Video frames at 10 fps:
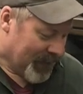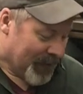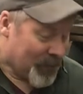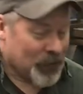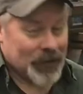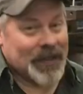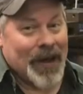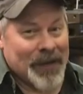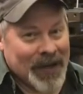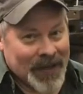Most of the
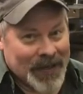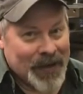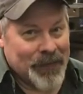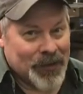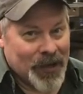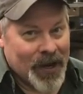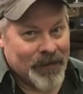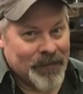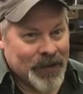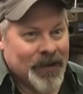time I get to keep the
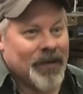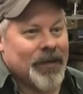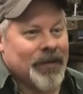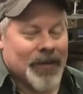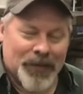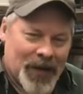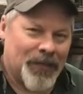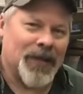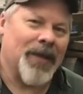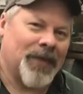chain,
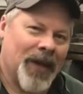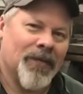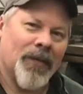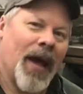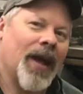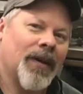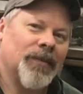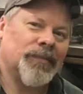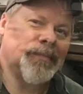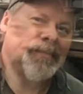sometimes I have to give it back.
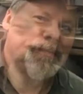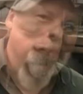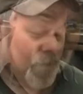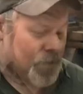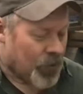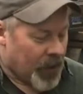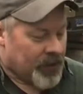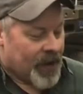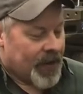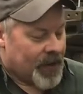So I
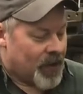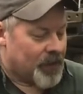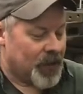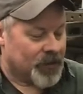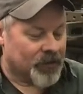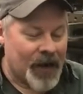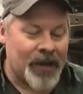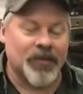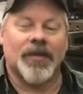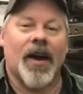dragged out a bunch of
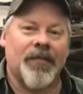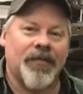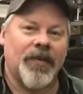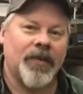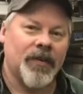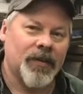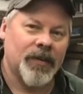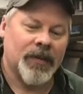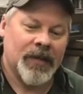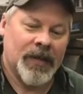round stuff.
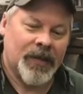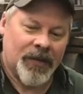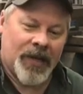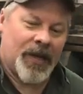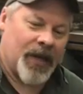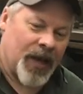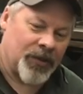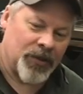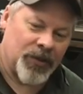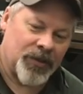The
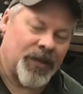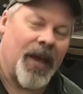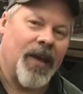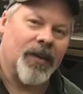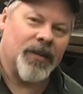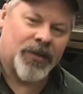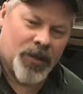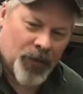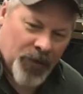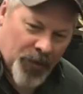engine stand is
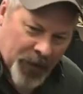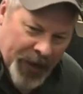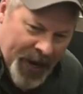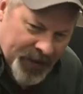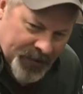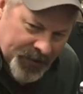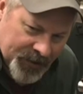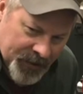2 3/8.